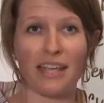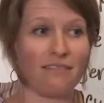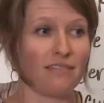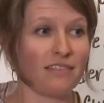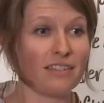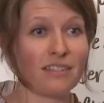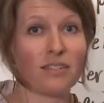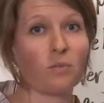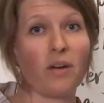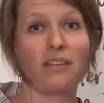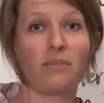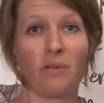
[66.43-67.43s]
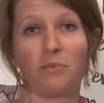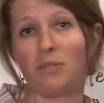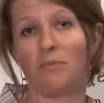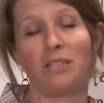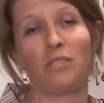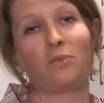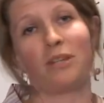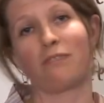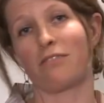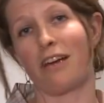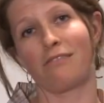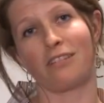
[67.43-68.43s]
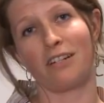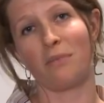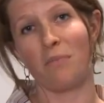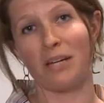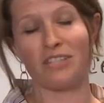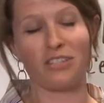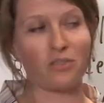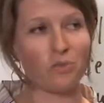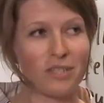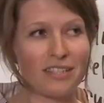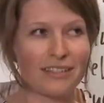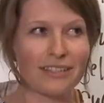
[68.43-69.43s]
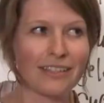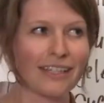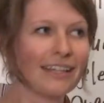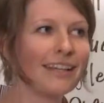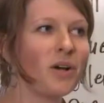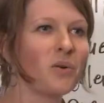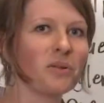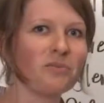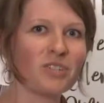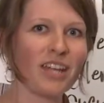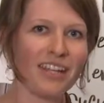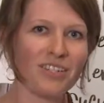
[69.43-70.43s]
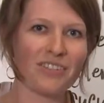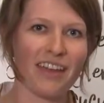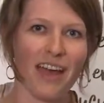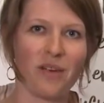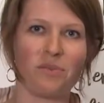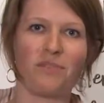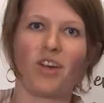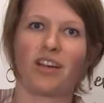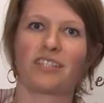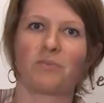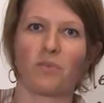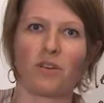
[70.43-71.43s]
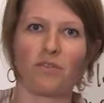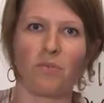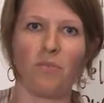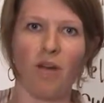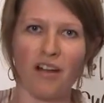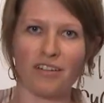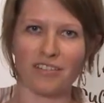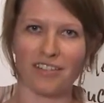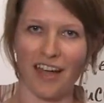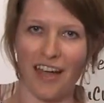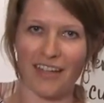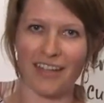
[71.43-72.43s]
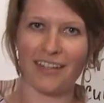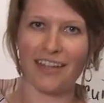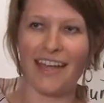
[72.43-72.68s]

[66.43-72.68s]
And this is what we've been doing forever. But just recently, we've changed that and we've gone to more of a modern diet.